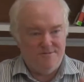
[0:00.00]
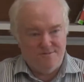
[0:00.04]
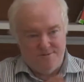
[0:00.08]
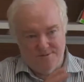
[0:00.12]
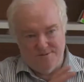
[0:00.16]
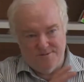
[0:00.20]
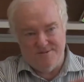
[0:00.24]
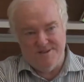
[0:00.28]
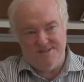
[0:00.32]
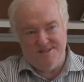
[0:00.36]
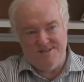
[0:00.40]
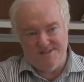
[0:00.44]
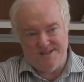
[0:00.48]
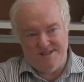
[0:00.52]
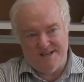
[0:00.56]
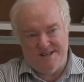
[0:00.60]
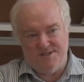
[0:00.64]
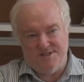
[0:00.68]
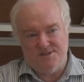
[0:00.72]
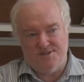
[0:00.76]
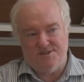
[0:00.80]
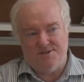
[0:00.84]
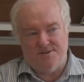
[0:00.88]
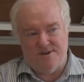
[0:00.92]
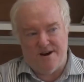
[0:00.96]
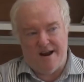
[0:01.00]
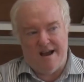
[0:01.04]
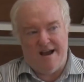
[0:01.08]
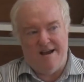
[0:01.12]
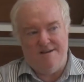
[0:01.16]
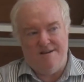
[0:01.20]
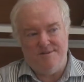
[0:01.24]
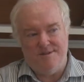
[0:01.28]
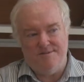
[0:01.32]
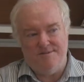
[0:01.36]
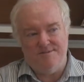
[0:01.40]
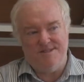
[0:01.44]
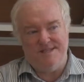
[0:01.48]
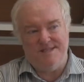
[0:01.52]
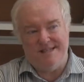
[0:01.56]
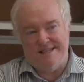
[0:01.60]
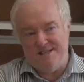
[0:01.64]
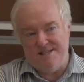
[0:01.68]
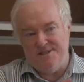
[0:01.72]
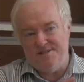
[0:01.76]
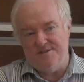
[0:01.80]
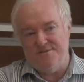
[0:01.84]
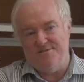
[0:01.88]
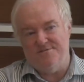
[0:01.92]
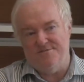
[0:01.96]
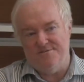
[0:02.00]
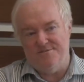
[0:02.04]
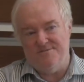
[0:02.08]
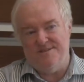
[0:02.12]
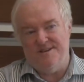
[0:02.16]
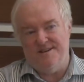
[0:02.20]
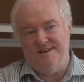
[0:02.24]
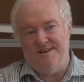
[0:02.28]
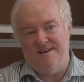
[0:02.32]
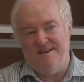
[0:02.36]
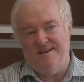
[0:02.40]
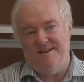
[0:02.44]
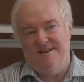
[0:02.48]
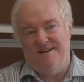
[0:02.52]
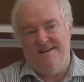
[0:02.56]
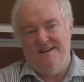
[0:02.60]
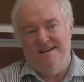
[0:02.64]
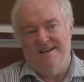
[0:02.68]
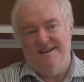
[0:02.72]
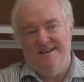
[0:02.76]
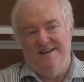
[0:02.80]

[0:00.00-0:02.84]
for the reasons I described, it was easier for me to